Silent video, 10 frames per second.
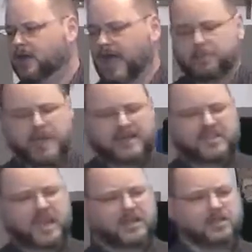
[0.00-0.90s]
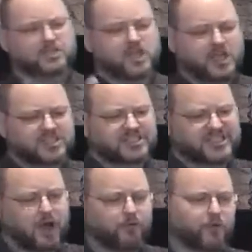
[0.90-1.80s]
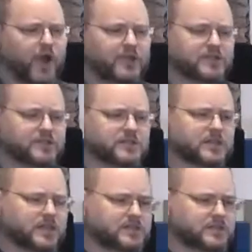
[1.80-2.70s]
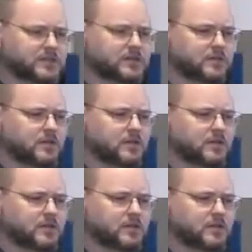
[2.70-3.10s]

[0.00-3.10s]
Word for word: and maintain his self-righteousness,